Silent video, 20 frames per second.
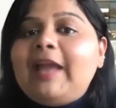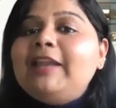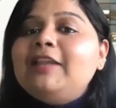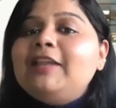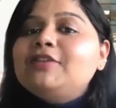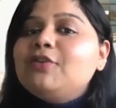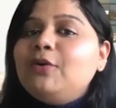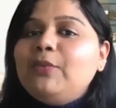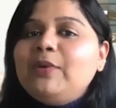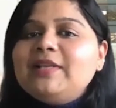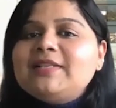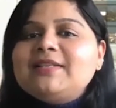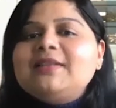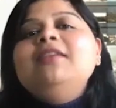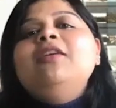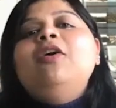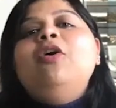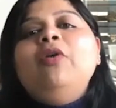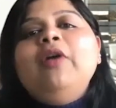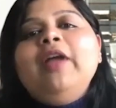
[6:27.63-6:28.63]
And it's always,
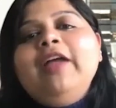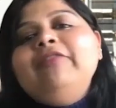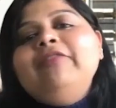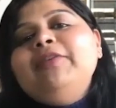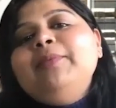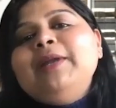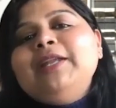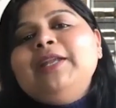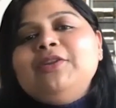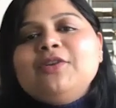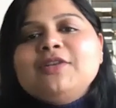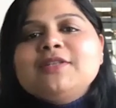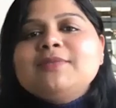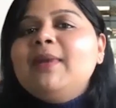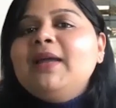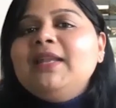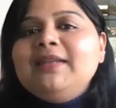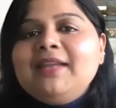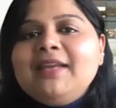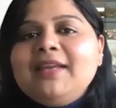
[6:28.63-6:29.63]
everybody knows
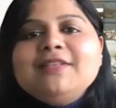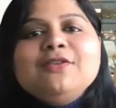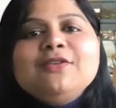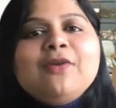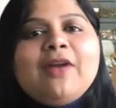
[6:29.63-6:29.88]
Mondays